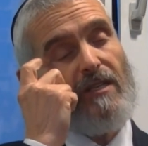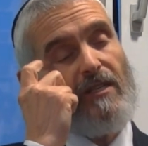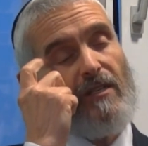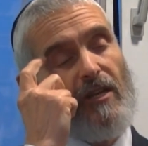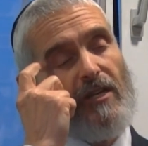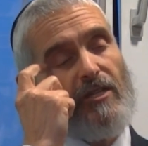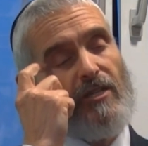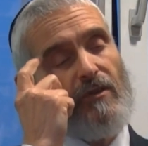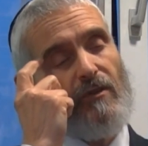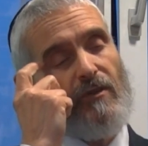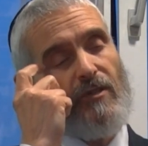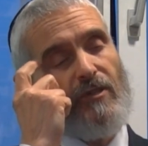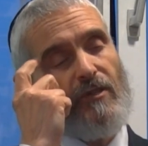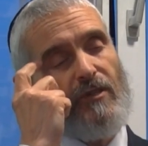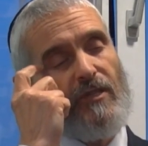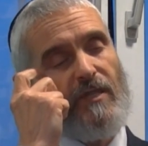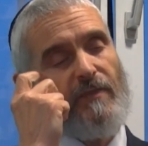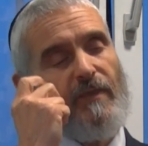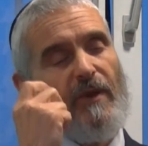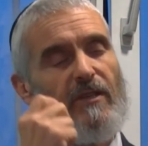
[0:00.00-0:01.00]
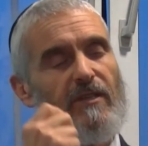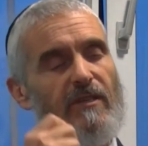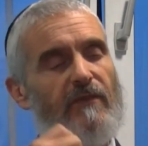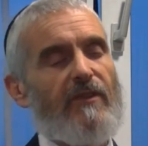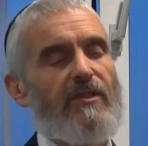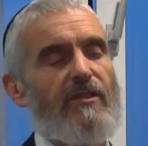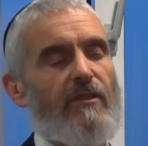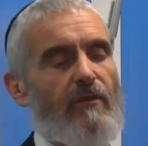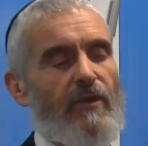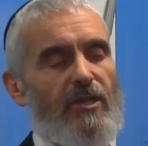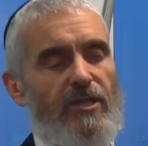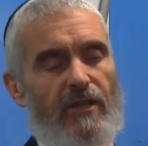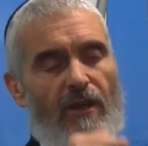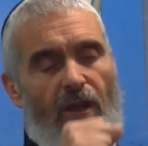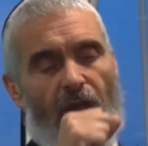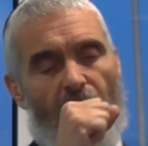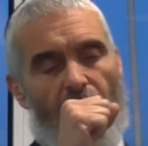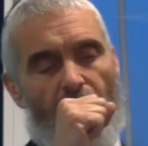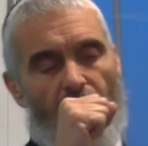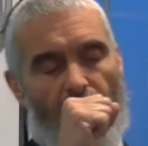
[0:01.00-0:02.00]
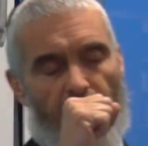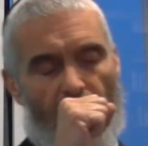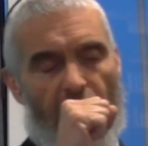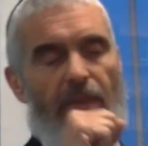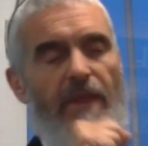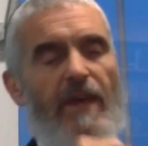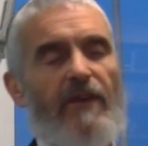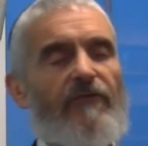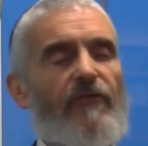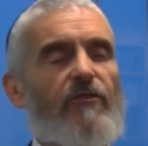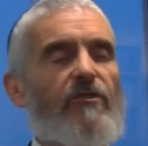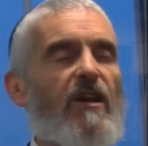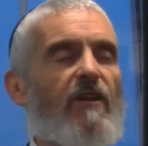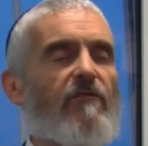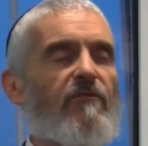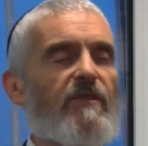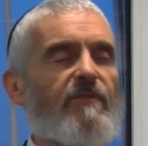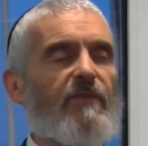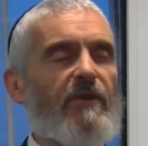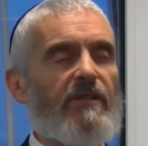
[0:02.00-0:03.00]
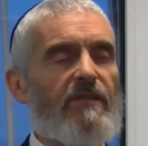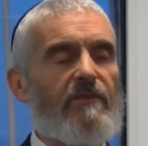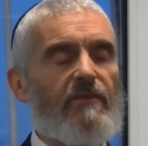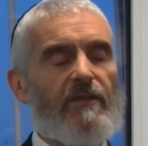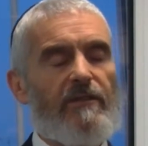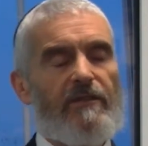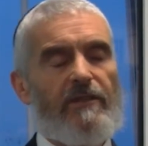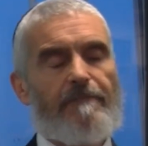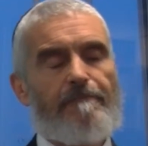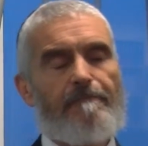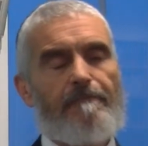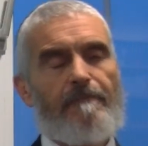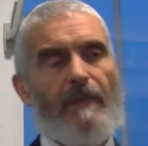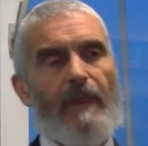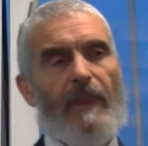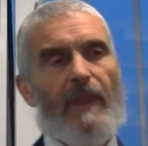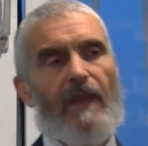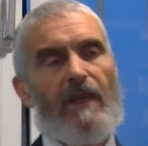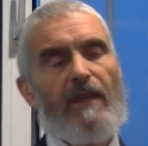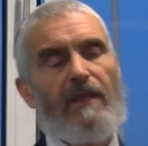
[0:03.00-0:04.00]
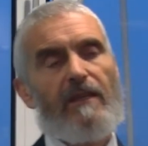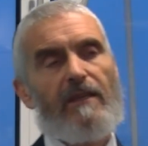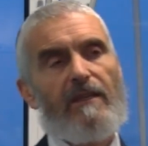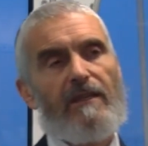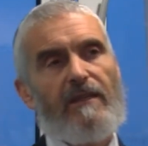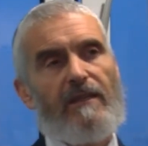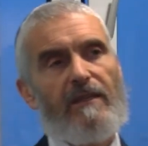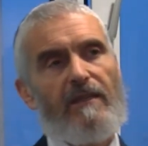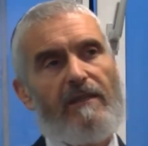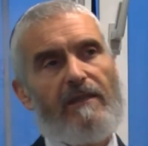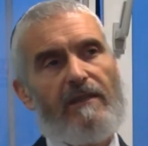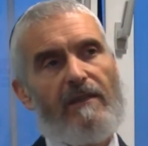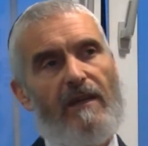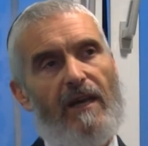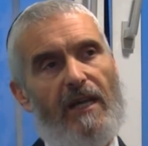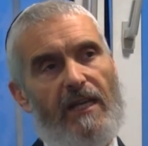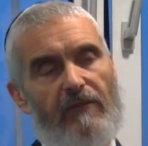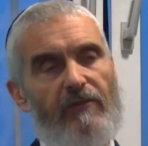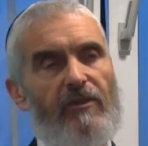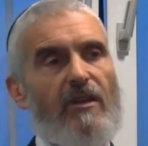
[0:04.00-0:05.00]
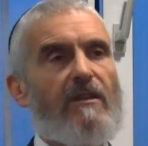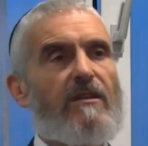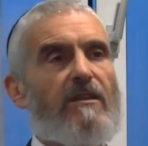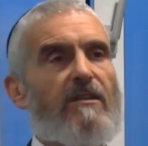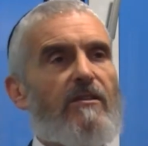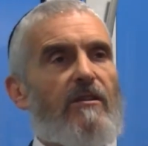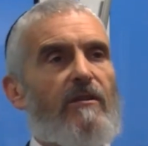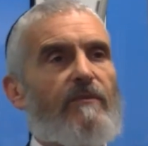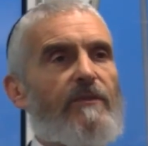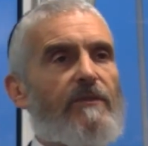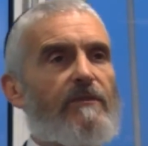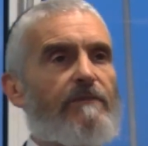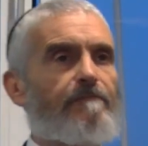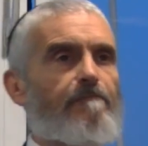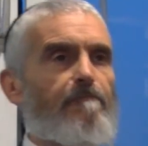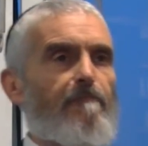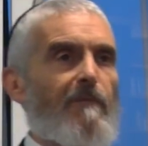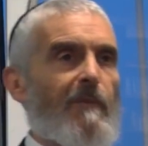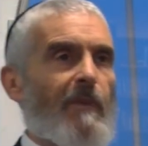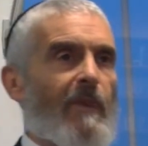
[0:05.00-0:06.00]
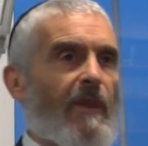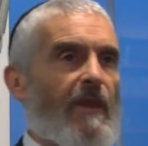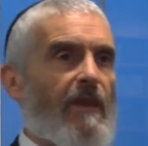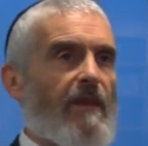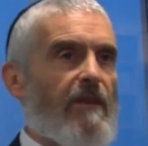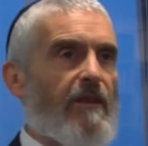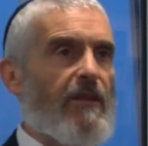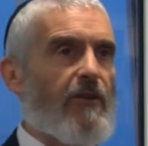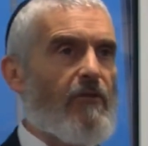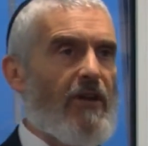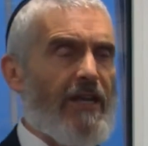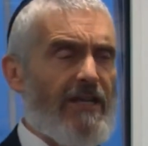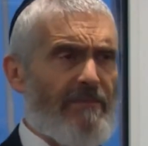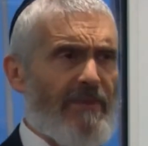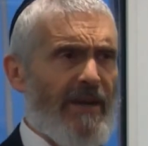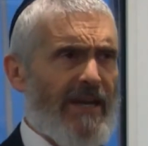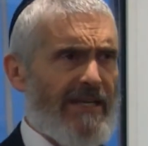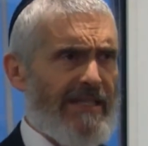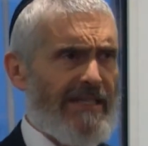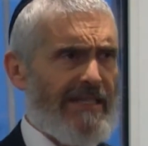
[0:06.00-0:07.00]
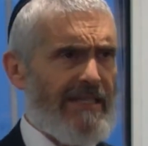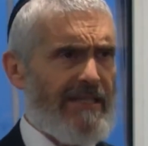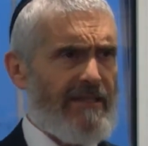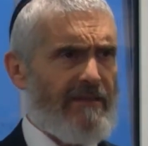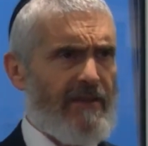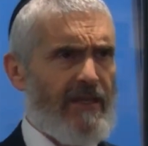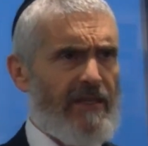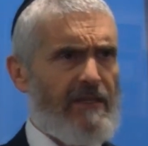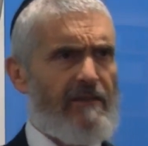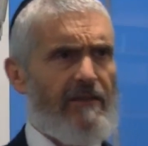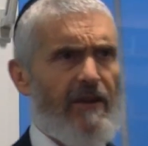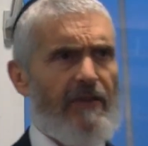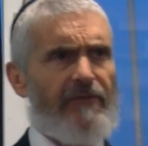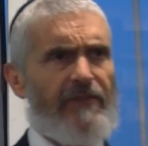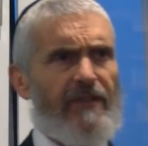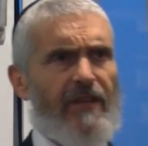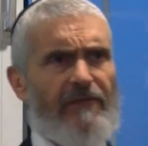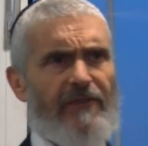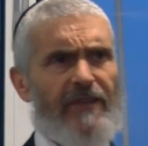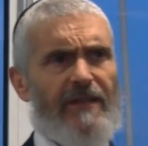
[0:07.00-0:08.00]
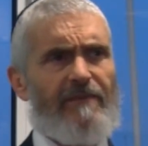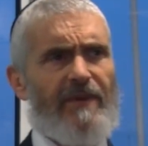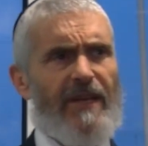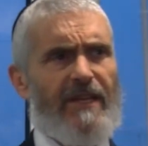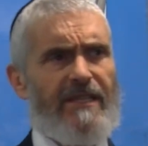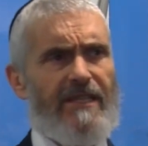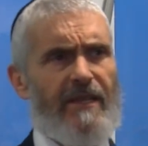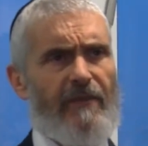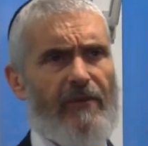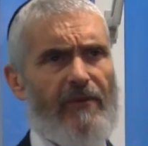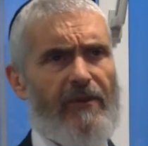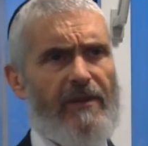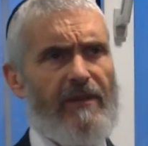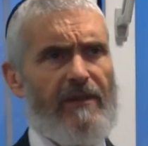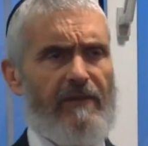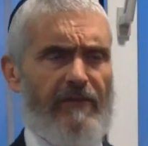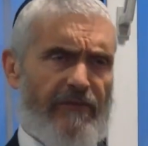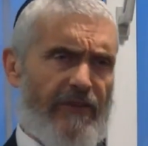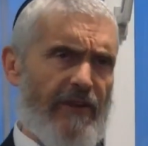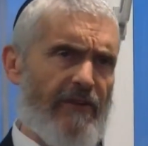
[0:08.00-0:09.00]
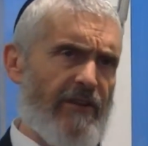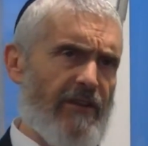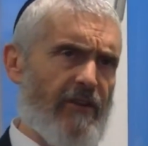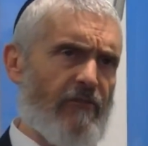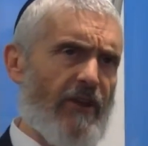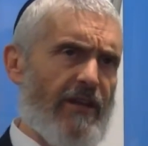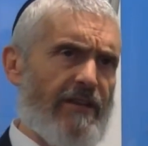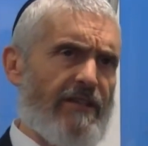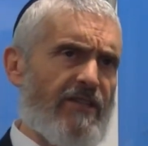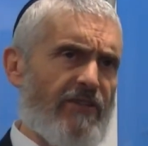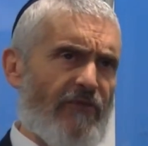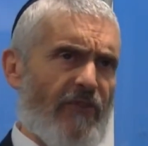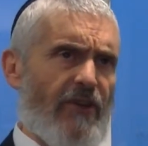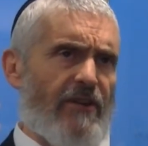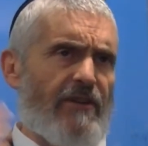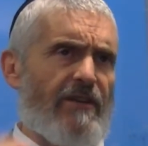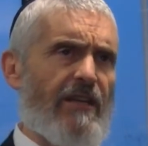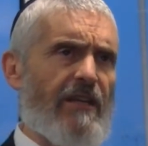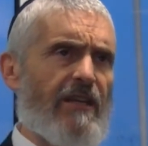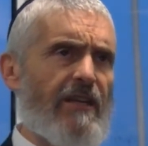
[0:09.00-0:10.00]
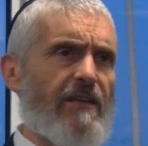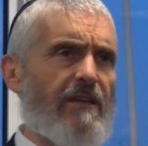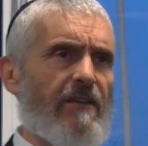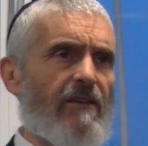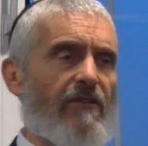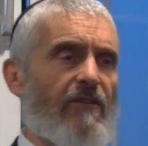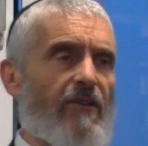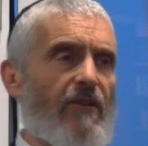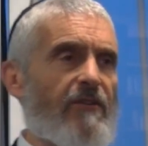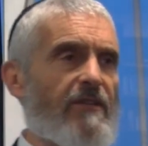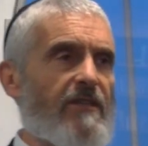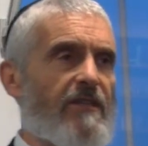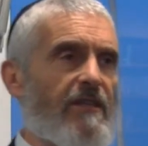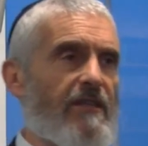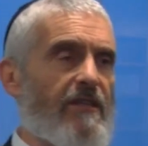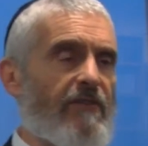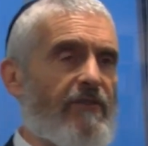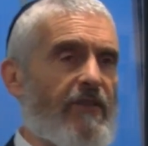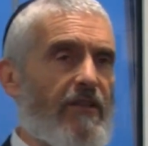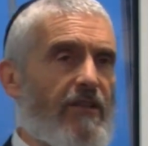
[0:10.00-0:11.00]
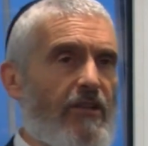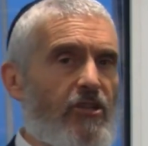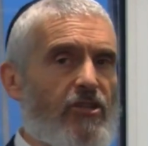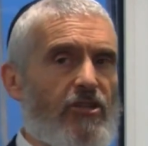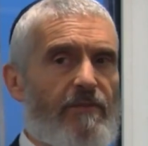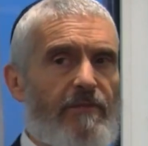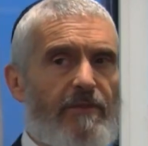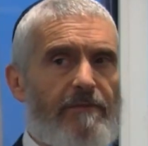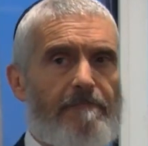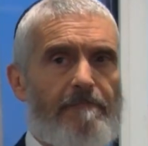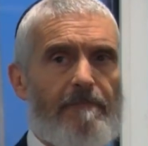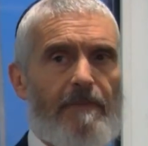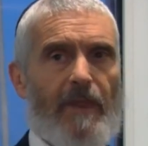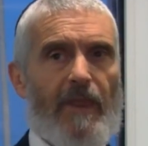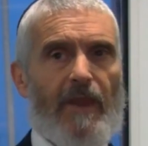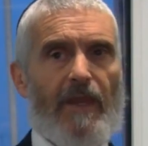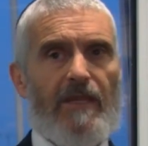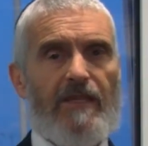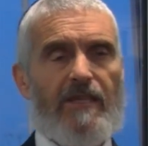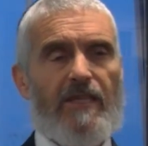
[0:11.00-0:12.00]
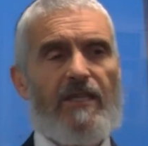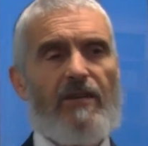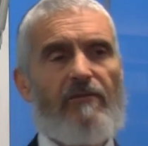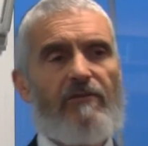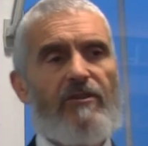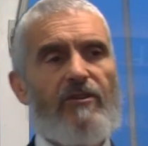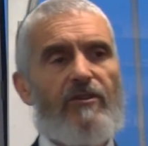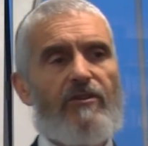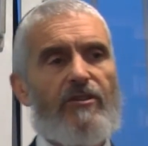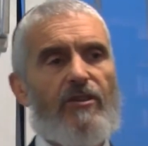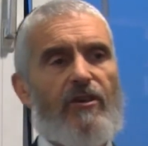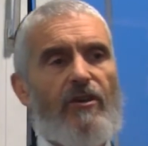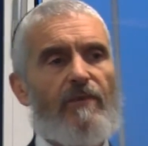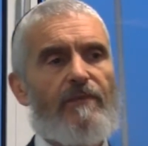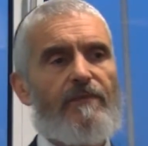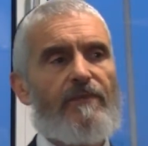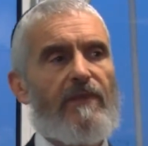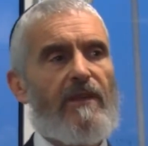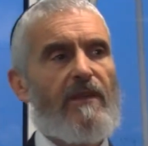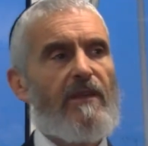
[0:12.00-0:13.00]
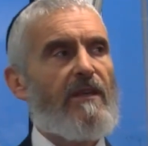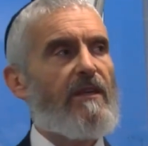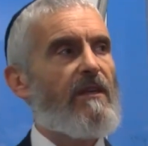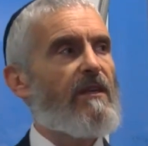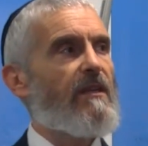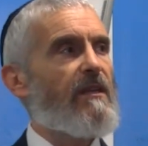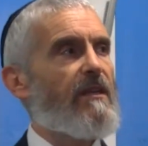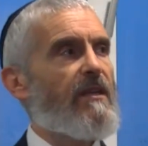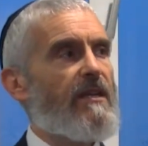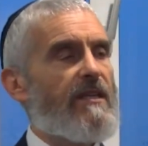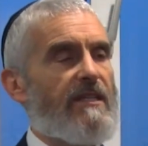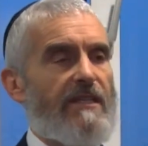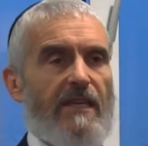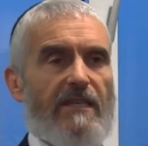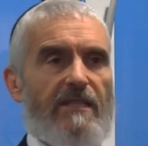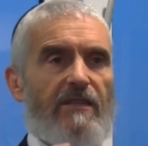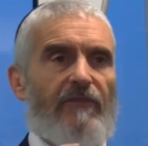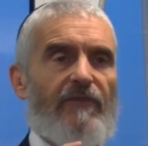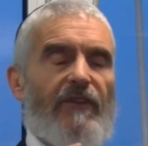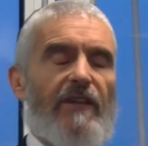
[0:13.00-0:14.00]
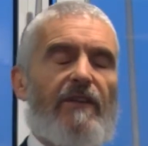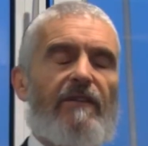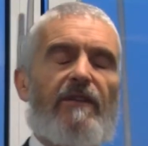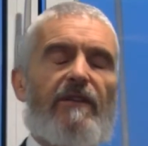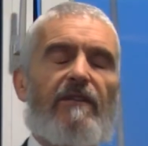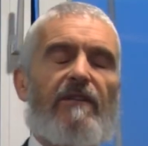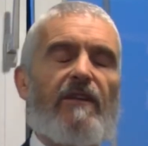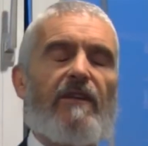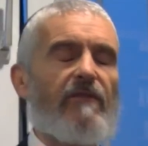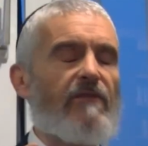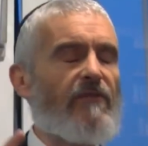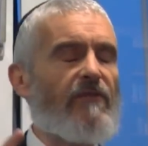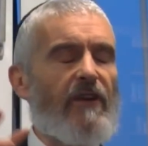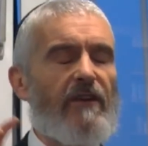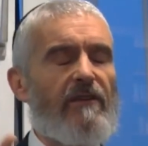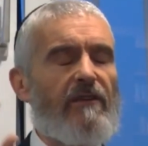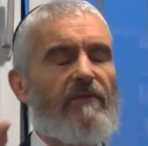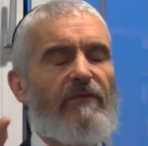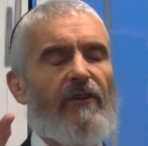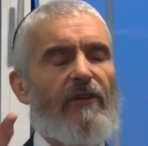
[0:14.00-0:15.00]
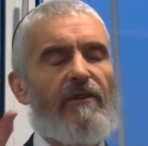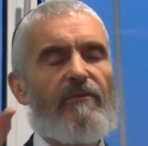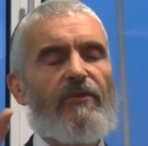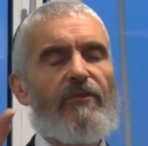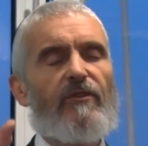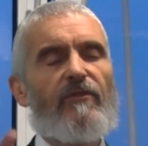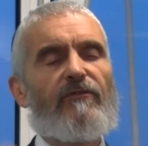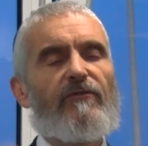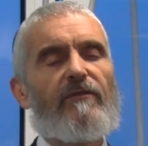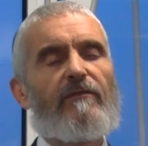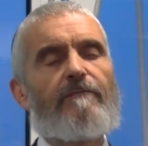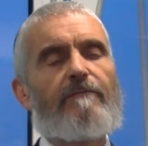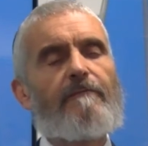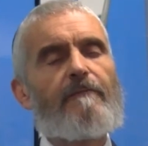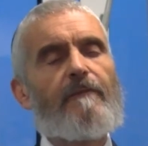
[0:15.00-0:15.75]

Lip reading: is not yours to dispose of as you wish, and therefore you have responsibility. I'll give you another example. The Radbaz, right? Rav David ben Zimri, very great Sephardi halachic authority, he lived in Egypt 600 years ago. He says the following thing, very, very beautiful.